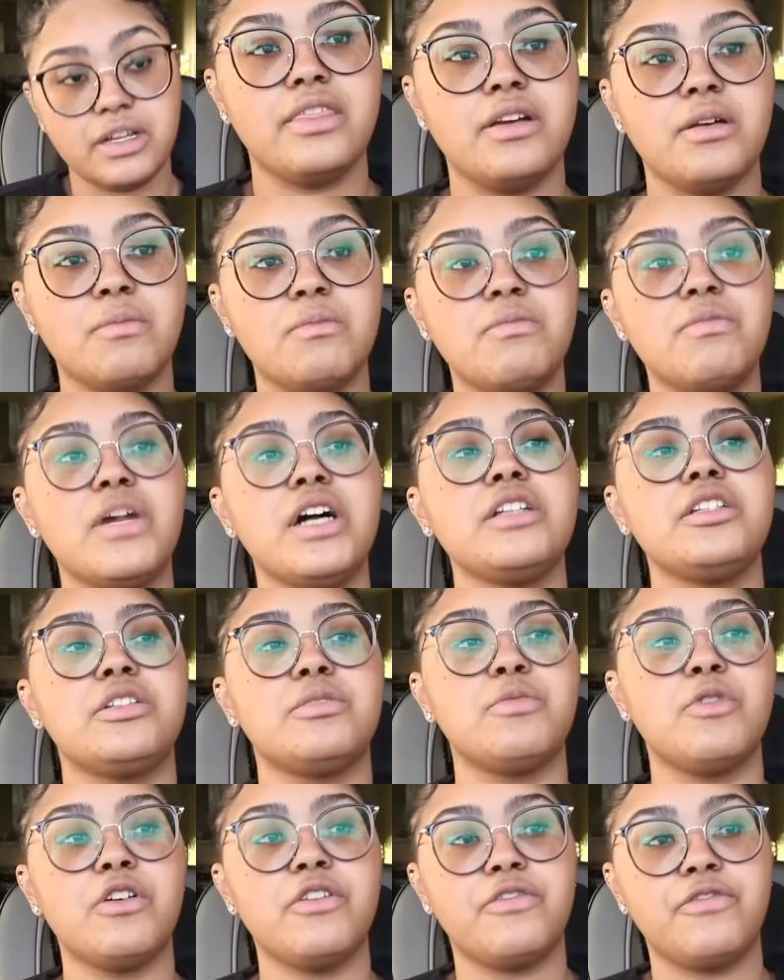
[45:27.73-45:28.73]
They're much
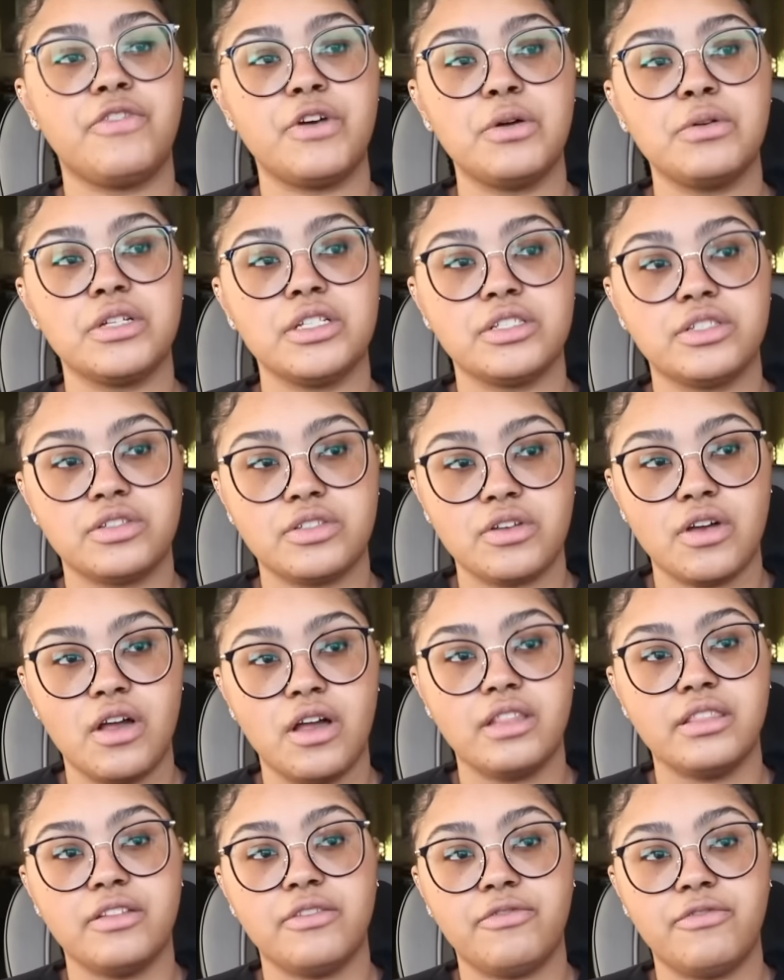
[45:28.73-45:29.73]
more focused
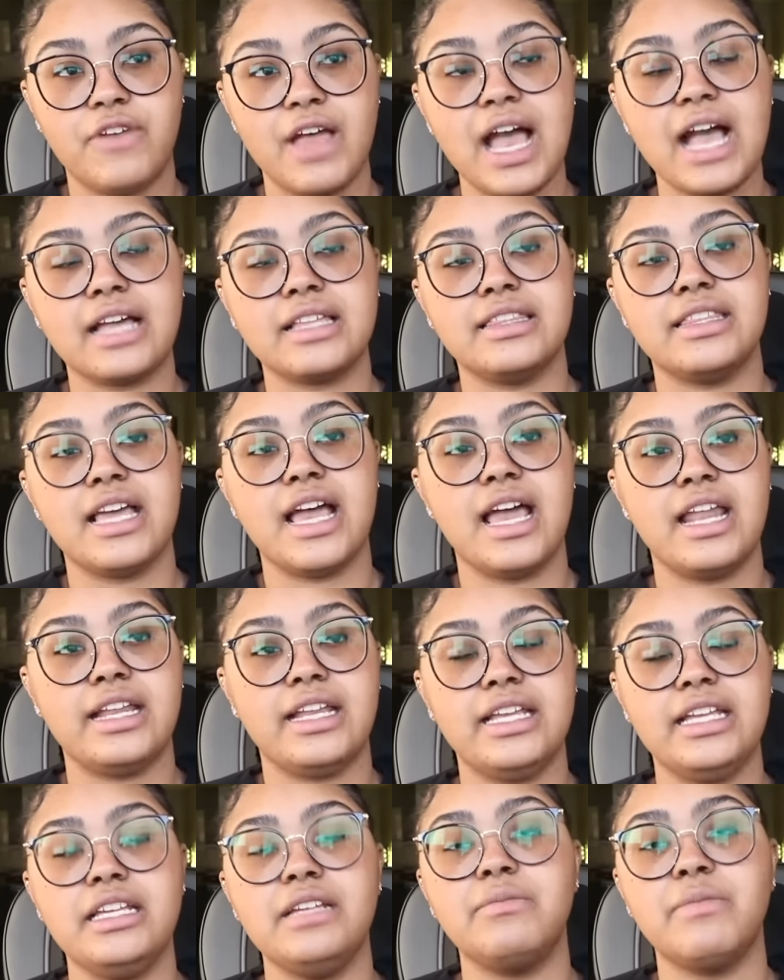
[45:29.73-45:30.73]
on the fact that
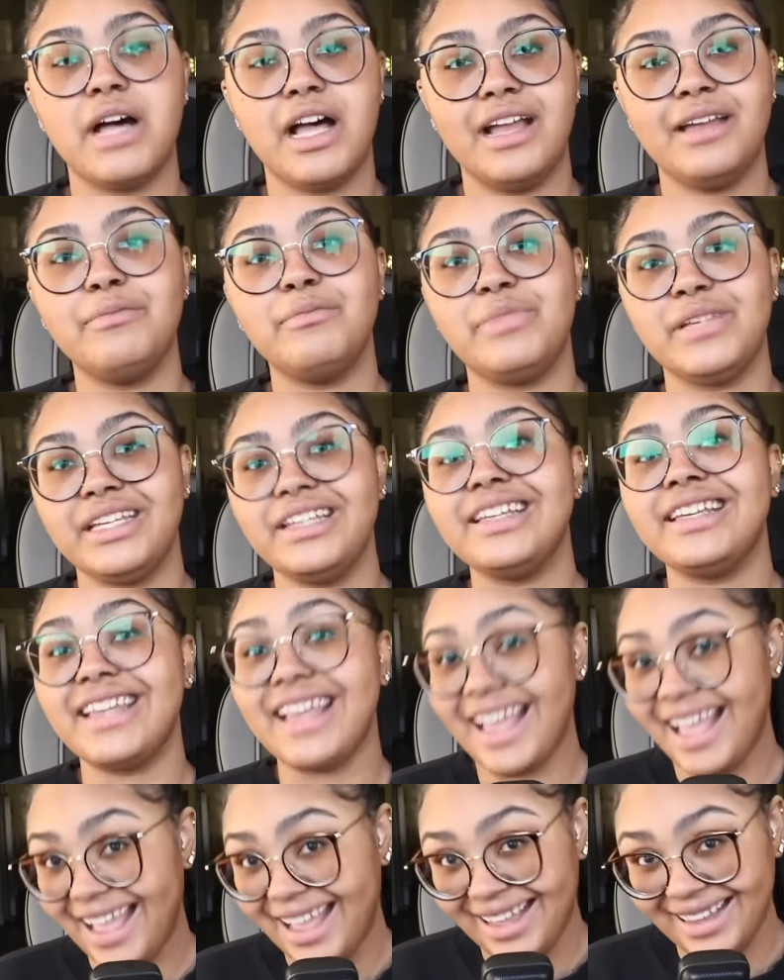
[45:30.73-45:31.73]
he might be
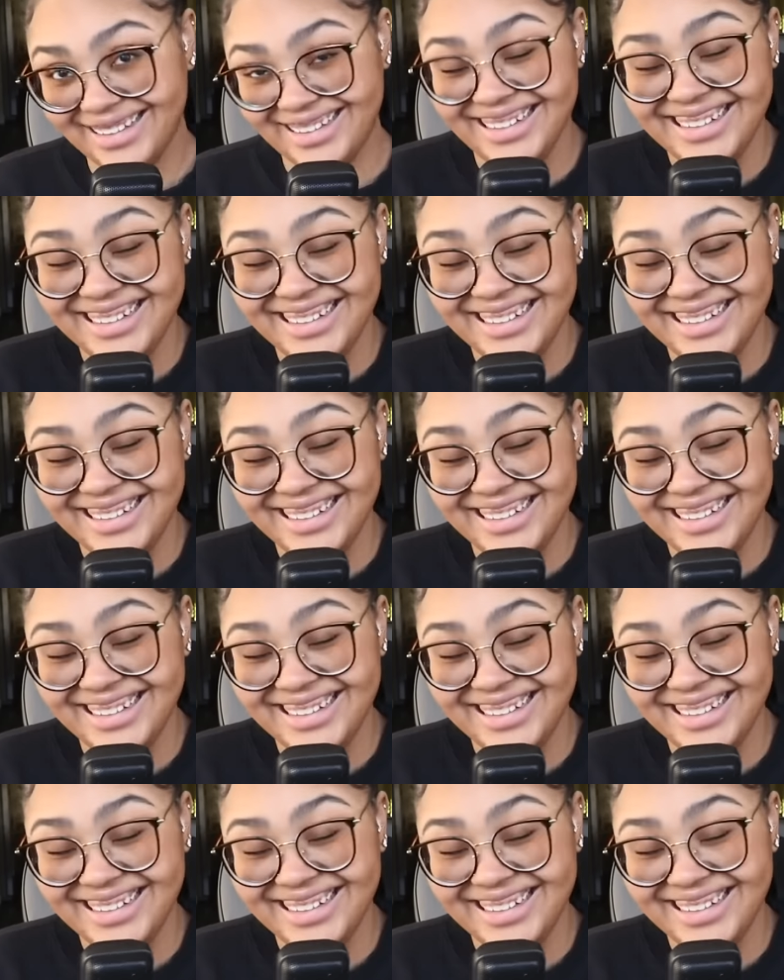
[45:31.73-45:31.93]
gay.